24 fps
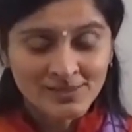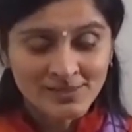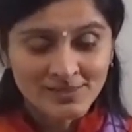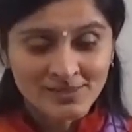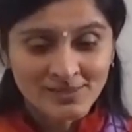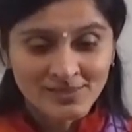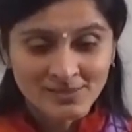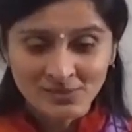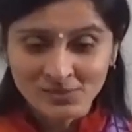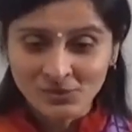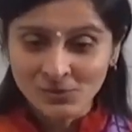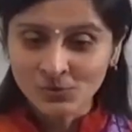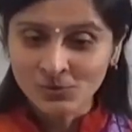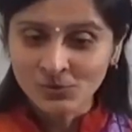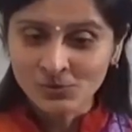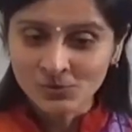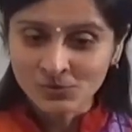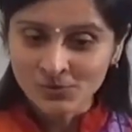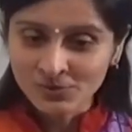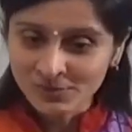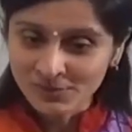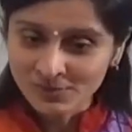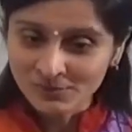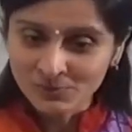Does it go to
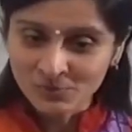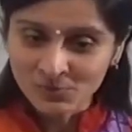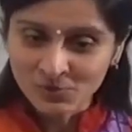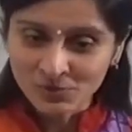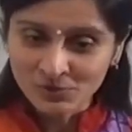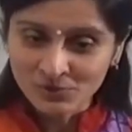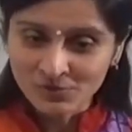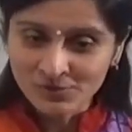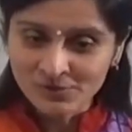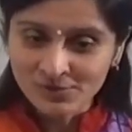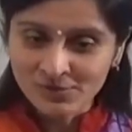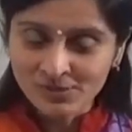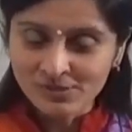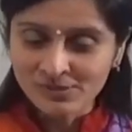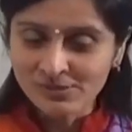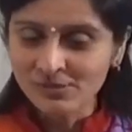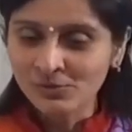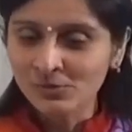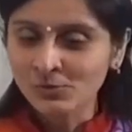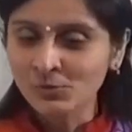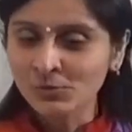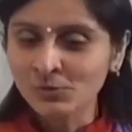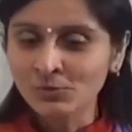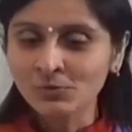scriptures? Does it
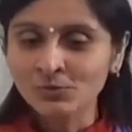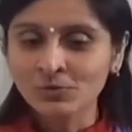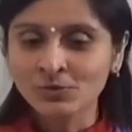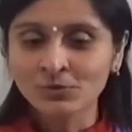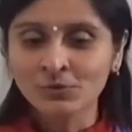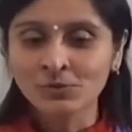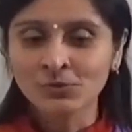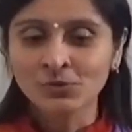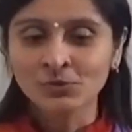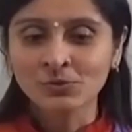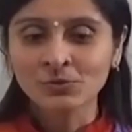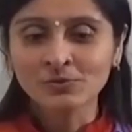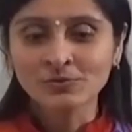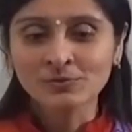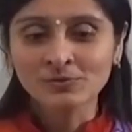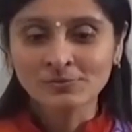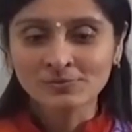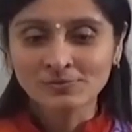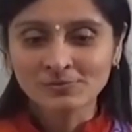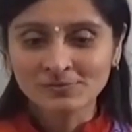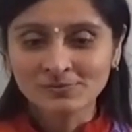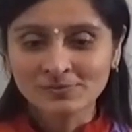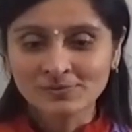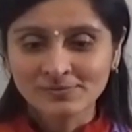go to a guru?
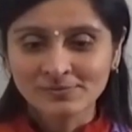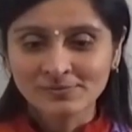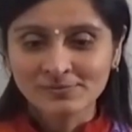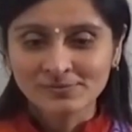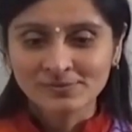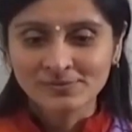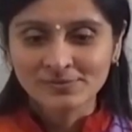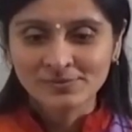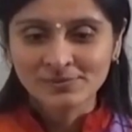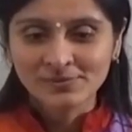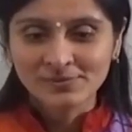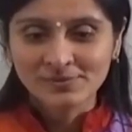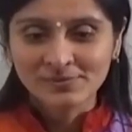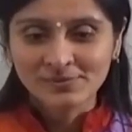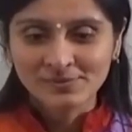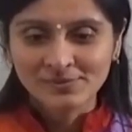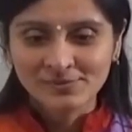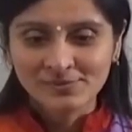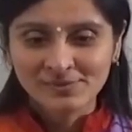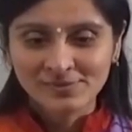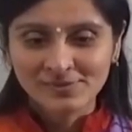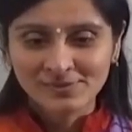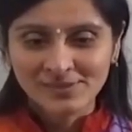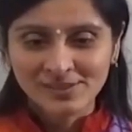
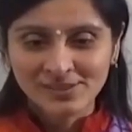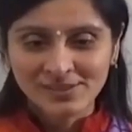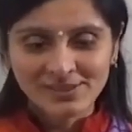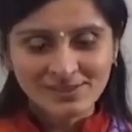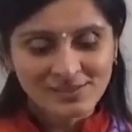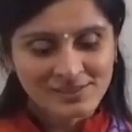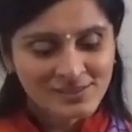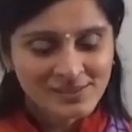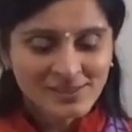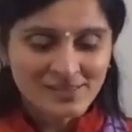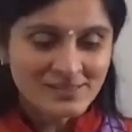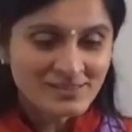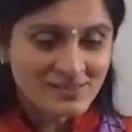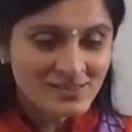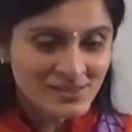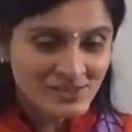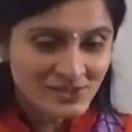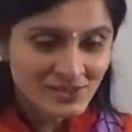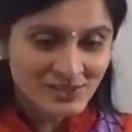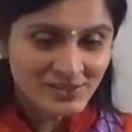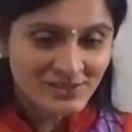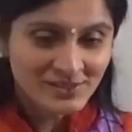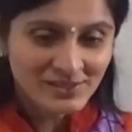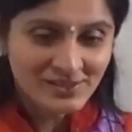Yeah? Let's
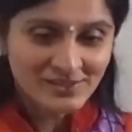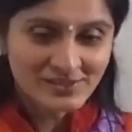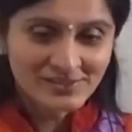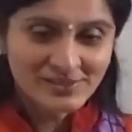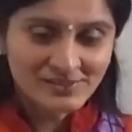read that.